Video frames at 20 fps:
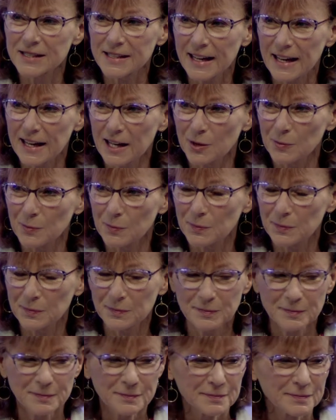came.
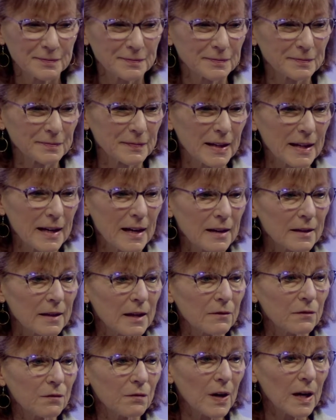They
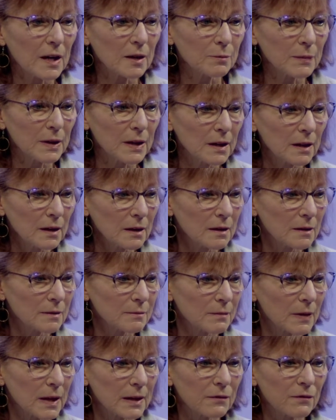fed me,
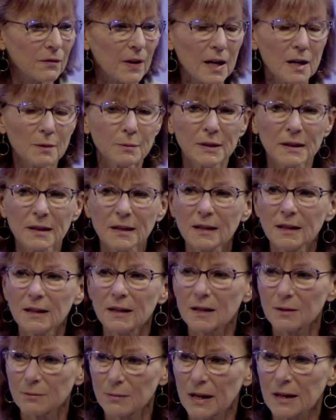my family,
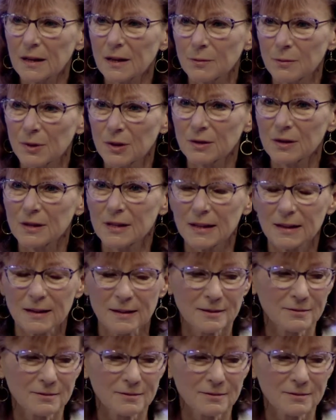and my community.